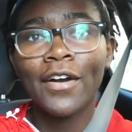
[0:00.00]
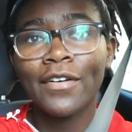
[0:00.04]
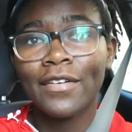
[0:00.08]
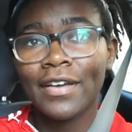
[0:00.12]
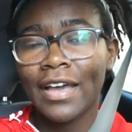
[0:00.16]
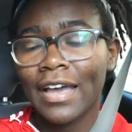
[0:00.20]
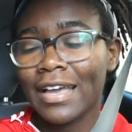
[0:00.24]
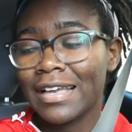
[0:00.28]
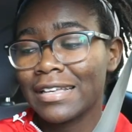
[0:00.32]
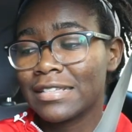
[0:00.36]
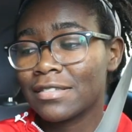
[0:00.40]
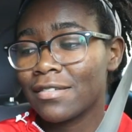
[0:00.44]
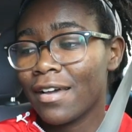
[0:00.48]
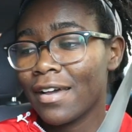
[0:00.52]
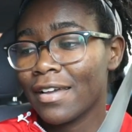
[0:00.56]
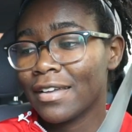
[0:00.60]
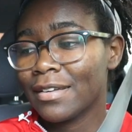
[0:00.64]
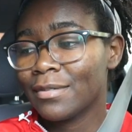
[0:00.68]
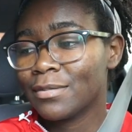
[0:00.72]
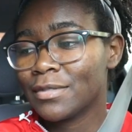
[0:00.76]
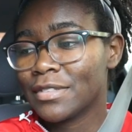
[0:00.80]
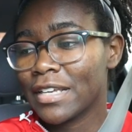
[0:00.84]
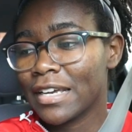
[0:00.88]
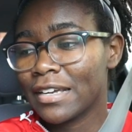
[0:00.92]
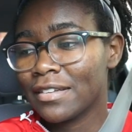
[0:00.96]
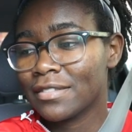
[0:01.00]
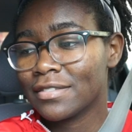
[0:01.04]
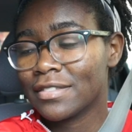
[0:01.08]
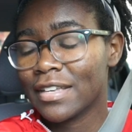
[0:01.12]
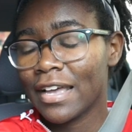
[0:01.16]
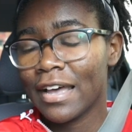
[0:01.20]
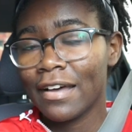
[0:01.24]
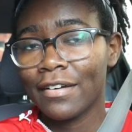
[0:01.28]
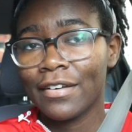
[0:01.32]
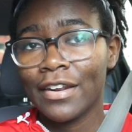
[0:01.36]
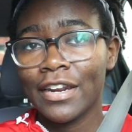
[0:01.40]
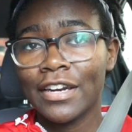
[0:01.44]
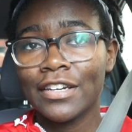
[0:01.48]
Okay, so I am
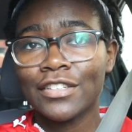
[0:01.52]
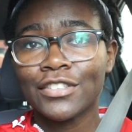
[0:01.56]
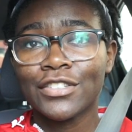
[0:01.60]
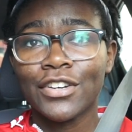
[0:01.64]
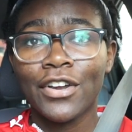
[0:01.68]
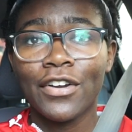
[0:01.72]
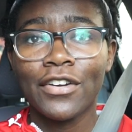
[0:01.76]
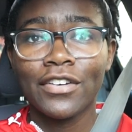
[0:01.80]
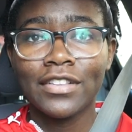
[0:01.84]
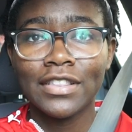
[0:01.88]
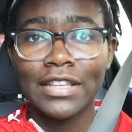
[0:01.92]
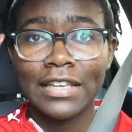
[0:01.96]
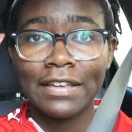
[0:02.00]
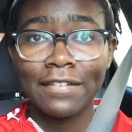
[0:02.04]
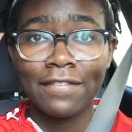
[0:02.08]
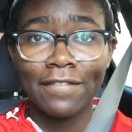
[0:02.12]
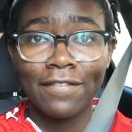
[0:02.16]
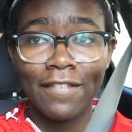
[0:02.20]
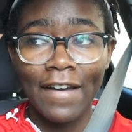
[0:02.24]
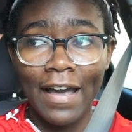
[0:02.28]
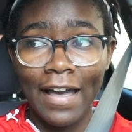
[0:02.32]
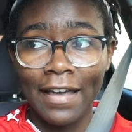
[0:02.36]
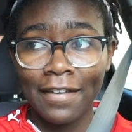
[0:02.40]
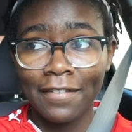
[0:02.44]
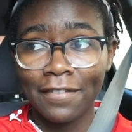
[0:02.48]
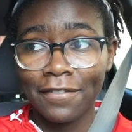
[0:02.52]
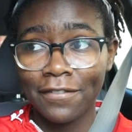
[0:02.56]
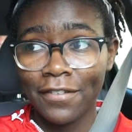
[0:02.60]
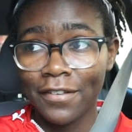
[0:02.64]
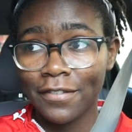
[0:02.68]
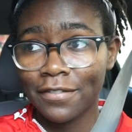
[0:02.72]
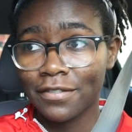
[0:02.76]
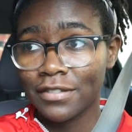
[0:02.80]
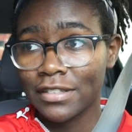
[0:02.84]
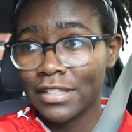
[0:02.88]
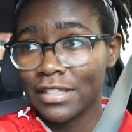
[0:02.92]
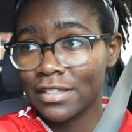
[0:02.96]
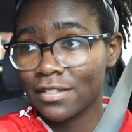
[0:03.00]
downtown. It is currently
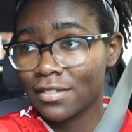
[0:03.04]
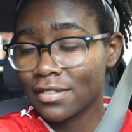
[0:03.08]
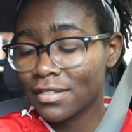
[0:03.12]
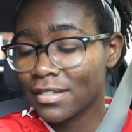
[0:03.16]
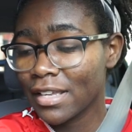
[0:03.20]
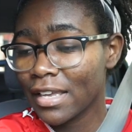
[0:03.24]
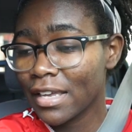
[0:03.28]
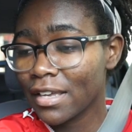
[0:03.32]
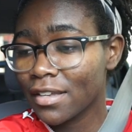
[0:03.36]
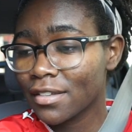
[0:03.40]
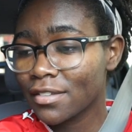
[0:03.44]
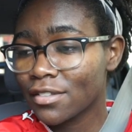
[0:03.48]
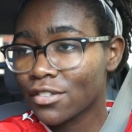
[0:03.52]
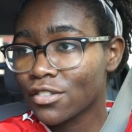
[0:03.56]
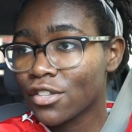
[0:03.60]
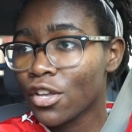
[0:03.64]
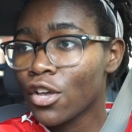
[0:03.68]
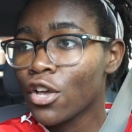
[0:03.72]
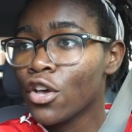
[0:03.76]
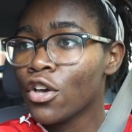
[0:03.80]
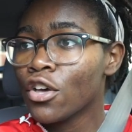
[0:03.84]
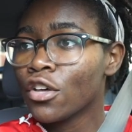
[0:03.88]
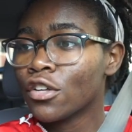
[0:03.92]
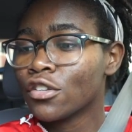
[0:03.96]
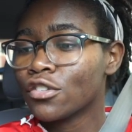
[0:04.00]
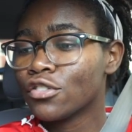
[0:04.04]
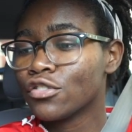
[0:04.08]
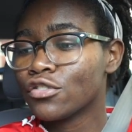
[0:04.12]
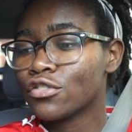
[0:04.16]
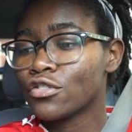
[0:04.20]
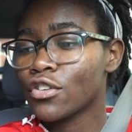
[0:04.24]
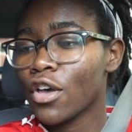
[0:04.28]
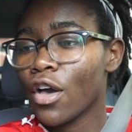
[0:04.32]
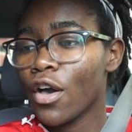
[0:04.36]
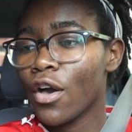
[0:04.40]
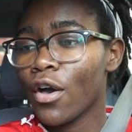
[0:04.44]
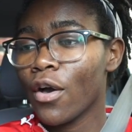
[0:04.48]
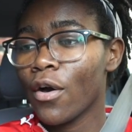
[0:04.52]
5:56.
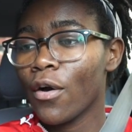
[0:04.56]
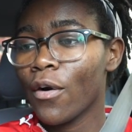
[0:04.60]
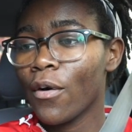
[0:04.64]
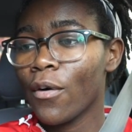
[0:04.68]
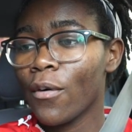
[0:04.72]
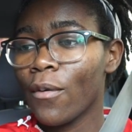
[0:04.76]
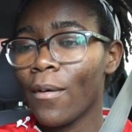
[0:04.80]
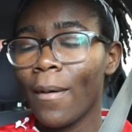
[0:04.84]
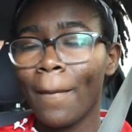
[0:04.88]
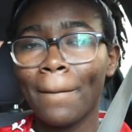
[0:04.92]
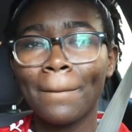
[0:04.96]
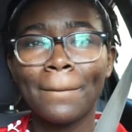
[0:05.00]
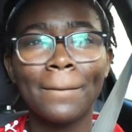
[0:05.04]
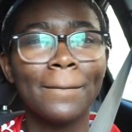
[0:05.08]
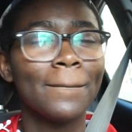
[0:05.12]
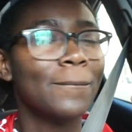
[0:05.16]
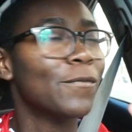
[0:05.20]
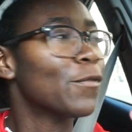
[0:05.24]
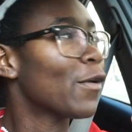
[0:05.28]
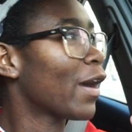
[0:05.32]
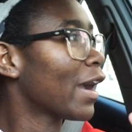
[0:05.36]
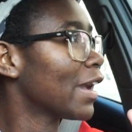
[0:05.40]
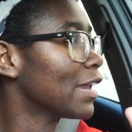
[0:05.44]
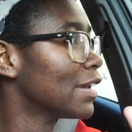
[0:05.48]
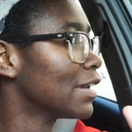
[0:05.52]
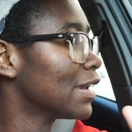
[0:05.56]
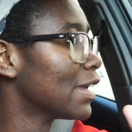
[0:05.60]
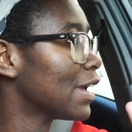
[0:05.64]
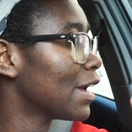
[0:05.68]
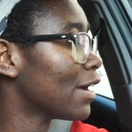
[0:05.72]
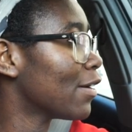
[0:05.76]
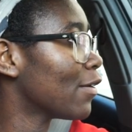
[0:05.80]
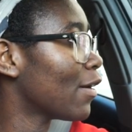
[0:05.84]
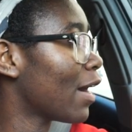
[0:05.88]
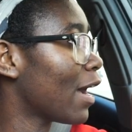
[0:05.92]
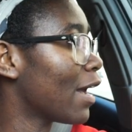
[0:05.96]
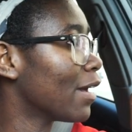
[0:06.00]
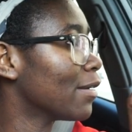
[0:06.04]
So right
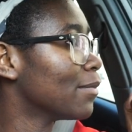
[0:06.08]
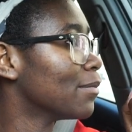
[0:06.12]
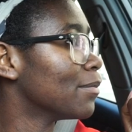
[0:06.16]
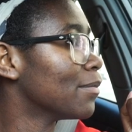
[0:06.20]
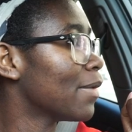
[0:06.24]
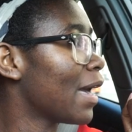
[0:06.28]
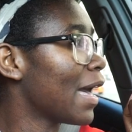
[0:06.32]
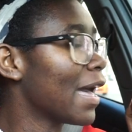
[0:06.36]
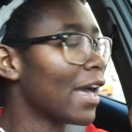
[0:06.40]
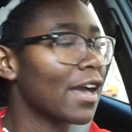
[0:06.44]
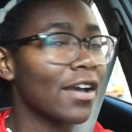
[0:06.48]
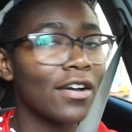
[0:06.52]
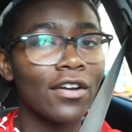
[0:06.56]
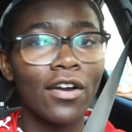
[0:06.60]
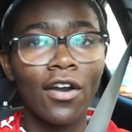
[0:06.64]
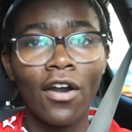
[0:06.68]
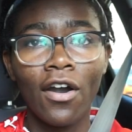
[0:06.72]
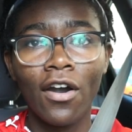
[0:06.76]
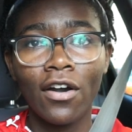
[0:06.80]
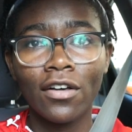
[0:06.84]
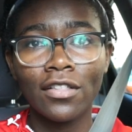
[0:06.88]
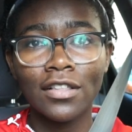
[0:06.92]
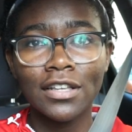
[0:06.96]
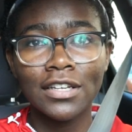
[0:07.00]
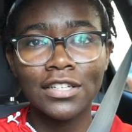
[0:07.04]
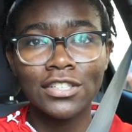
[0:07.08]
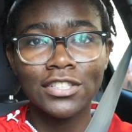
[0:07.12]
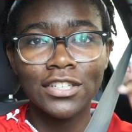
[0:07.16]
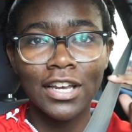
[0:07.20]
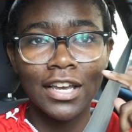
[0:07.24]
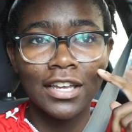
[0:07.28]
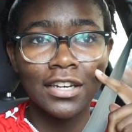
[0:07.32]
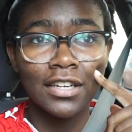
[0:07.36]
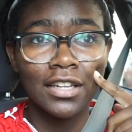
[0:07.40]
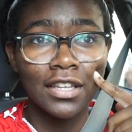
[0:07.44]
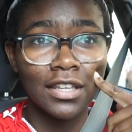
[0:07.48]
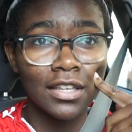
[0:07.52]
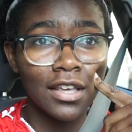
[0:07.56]
now I'm at College
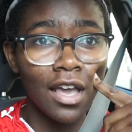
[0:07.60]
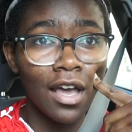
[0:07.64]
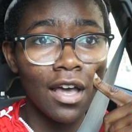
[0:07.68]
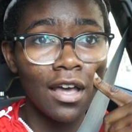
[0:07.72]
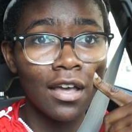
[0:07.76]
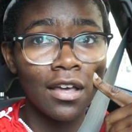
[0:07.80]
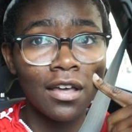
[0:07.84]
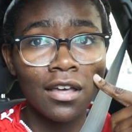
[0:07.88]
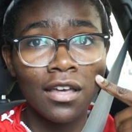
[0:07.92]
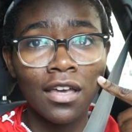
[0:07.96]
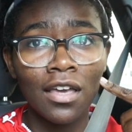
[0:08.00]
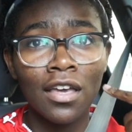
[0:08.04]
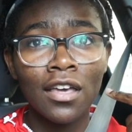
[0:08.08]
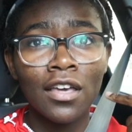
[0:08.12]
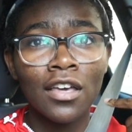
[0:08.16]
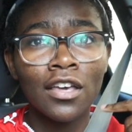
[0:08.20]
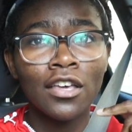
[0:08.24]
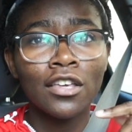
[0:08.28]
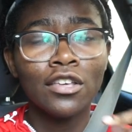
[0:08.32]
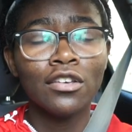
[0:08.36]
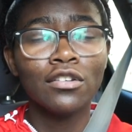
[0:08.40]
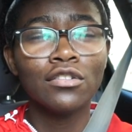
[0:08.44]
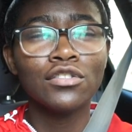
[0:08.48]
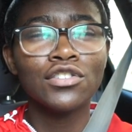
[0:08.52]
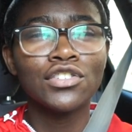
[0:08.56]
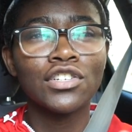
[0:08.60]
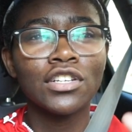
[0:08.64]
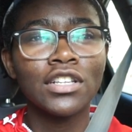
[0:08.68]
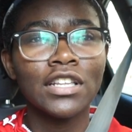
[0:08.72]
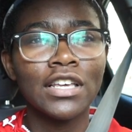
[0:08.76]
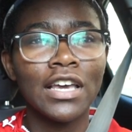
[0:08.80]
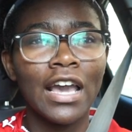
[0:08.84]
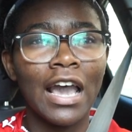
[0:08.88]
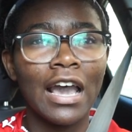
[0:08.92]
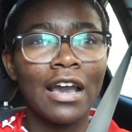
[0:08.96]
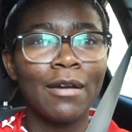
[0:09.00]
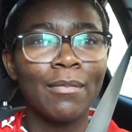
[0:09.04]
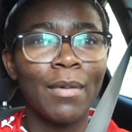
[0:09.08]
and Young.
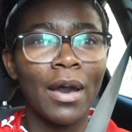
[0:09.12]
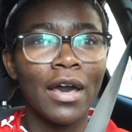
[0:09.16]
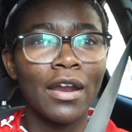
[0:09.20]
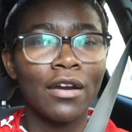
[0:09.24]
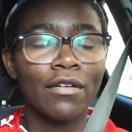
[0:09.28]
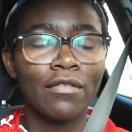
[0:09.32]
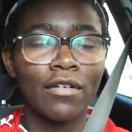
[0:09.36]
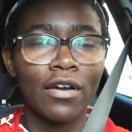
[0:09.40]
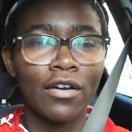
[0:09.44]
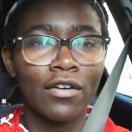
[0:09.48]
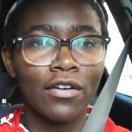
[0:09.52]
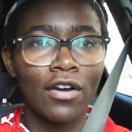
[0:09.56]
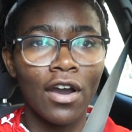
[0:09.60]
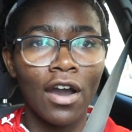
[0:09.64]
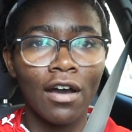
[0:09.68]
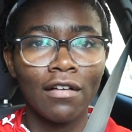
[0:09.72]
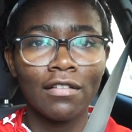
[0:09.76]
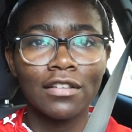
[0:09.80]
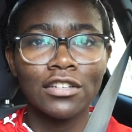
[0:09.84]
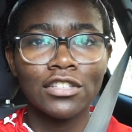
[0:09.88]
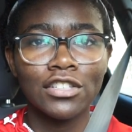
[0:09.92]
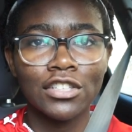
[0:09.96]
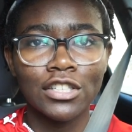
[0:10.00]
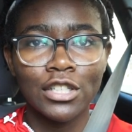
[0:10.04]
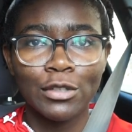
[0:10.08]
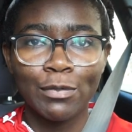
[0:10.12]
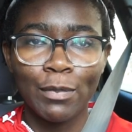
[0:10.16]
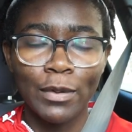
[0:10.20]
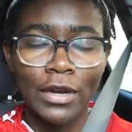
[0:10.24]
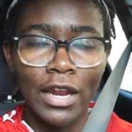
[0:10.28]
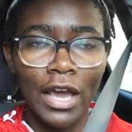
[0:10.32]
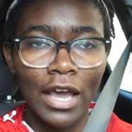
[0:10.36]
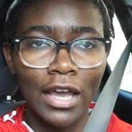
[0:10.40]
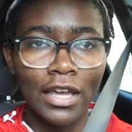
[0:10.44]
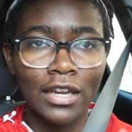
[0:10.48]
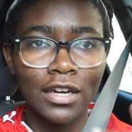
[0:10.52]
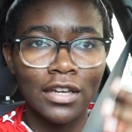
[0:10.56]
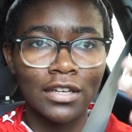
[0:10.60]
Usually I'm at around College and
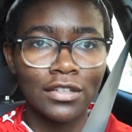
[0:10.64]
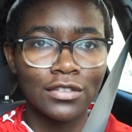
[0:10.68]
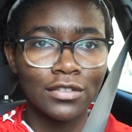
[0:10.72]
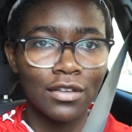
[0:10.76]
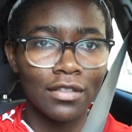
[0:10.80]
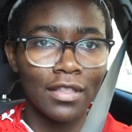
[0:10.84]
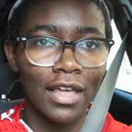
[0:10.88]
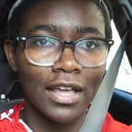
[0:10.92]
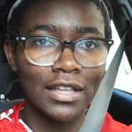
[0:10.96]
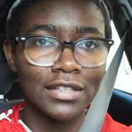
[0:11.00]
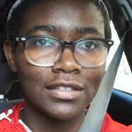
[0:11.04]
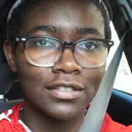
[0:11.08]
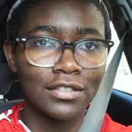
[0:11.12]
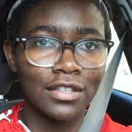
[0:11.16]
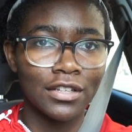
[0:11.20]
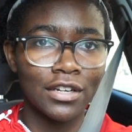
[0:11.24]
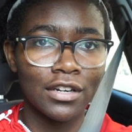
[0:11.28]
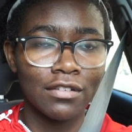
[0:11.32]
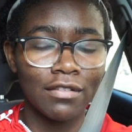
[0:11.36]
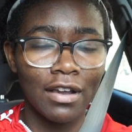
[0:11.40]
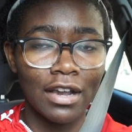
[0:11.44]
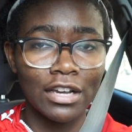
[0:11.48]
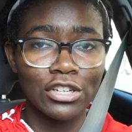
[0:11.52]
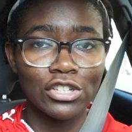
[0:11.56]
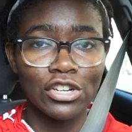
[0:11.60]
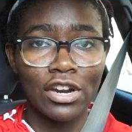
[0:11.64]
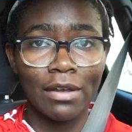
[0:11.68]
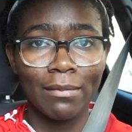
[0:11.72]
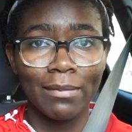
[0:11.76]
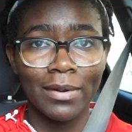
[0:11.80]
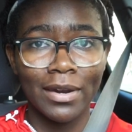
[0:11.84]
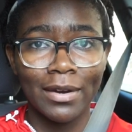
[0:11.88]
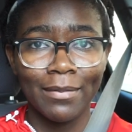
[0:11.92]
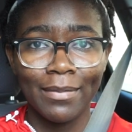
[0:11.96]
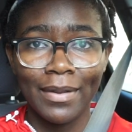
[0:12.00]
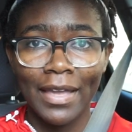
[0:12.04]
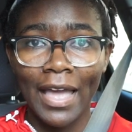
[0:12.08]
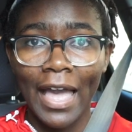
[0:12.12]
Spadina, so that's the direction I'm
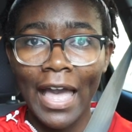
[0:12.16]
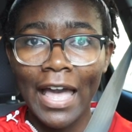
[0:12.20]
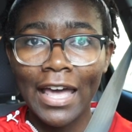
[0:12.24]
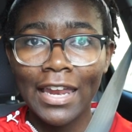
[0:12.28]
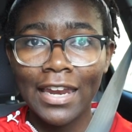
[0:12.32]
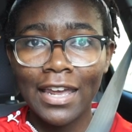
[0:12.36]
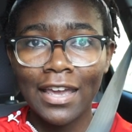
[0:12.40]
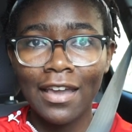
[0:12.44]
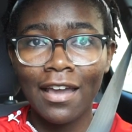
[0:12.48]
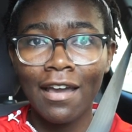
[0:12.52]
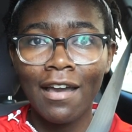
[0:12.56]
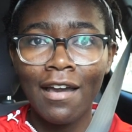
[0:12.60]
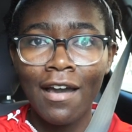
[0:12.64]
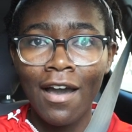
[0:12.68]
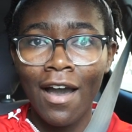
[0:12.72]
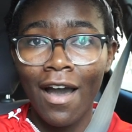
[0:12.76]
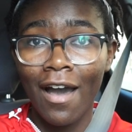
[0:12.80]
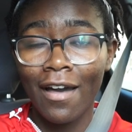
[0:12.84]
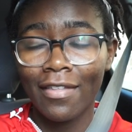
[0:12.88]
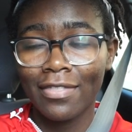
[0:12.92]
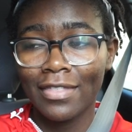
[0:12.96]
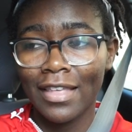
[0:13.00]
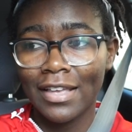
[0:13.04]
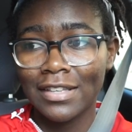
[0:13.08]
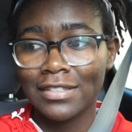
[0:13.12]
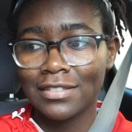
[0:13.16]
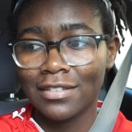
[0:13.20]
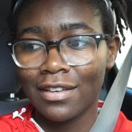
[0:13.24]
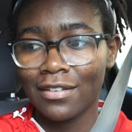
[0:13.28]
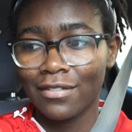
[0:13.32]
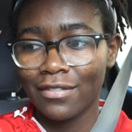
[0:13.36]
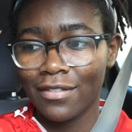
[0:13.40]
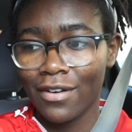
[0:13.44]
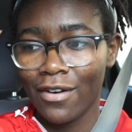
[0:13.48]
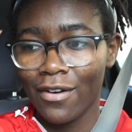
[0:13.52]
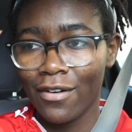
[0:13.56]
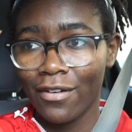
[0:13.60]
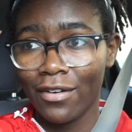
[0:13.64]
gonna be heading, unless
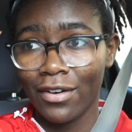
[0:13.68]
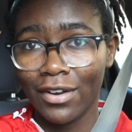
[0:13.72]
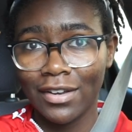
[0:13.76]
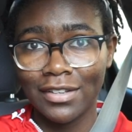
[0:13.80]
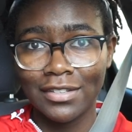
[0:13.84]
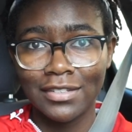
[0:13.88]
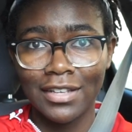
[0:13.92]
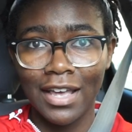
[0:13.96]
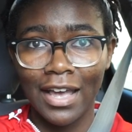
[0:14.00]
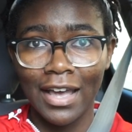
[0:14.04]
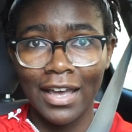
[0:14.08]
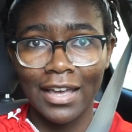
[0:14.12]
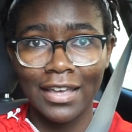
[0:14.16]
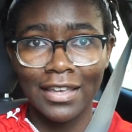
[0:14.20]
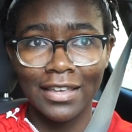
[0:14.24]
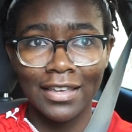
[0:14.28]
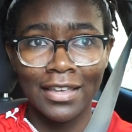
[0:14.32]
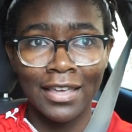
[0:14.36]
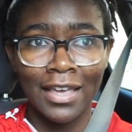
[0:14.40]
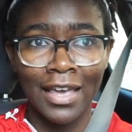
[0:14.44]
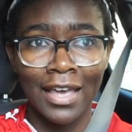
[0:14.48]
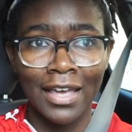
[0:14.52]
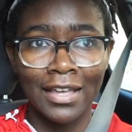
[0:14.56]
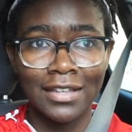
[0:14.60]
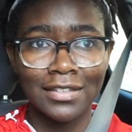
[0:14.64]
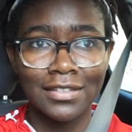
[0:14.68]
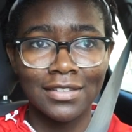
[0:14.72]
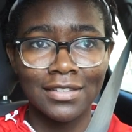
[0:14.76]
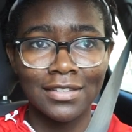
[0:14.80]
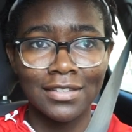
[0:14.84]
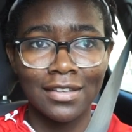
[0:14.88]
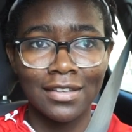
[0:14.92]
of course I get